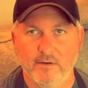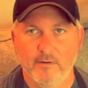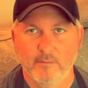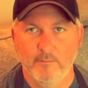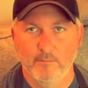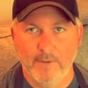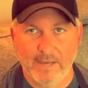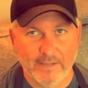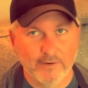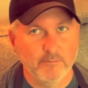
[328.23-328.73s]

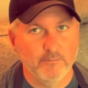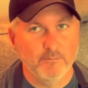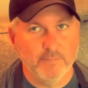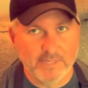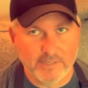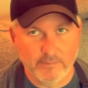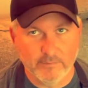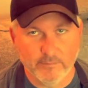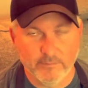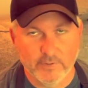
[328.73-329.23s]
Madam
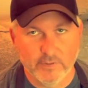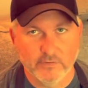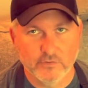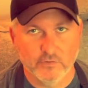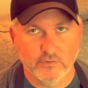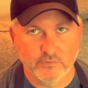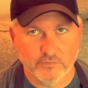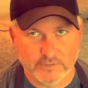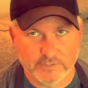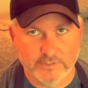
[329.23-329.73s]
Mim
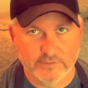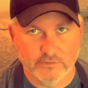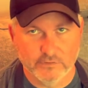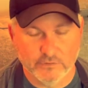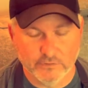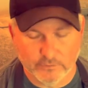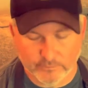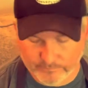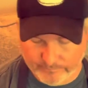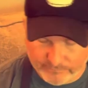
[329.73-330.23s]
turns into.
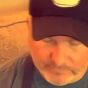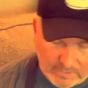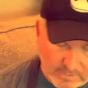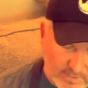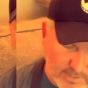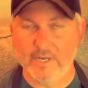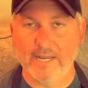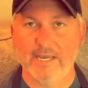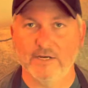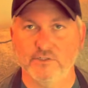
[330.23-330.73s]

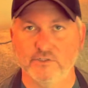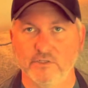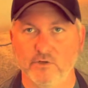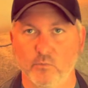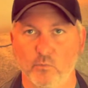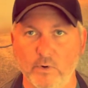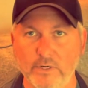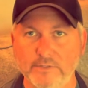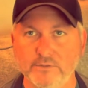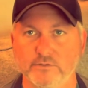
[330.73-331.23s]
Merlin actually
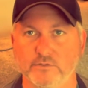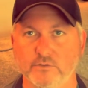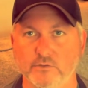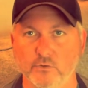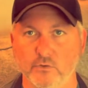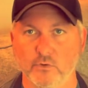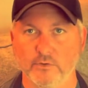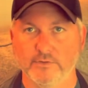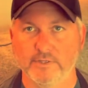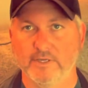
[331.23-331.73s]
wins the
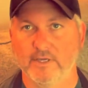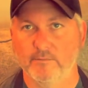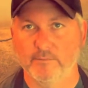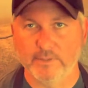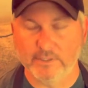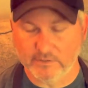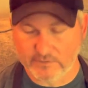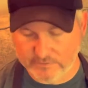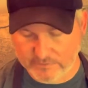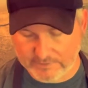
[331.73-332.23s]
duel at the end
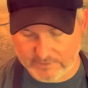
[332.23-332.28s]
because he